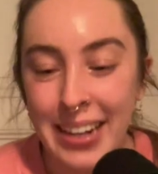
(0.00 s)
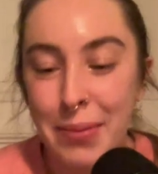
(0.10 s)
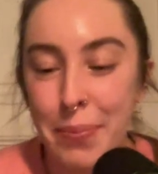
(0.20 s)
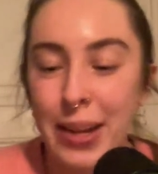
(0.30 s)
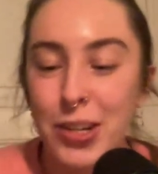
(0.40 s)

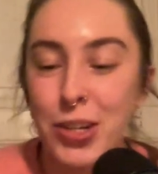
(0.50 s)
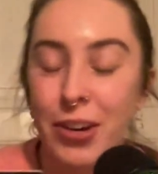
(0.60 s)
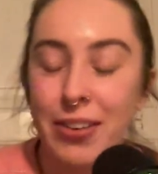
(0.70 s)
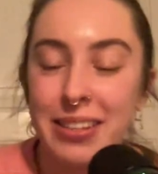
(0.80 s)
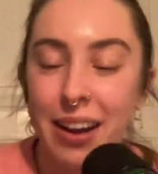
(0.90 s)
the
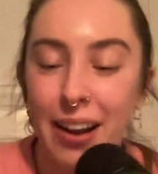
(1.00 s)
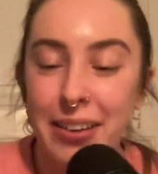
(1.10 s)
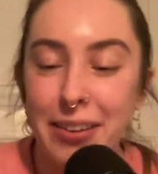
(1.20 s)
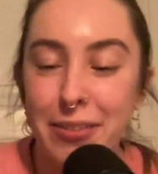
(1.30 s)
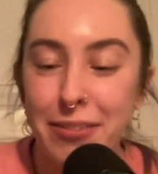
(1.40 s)
picture is
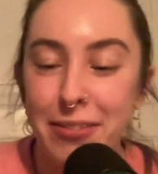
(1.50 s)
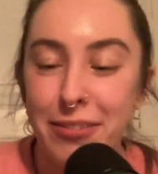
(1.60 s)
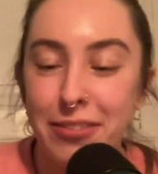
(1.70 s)
kind of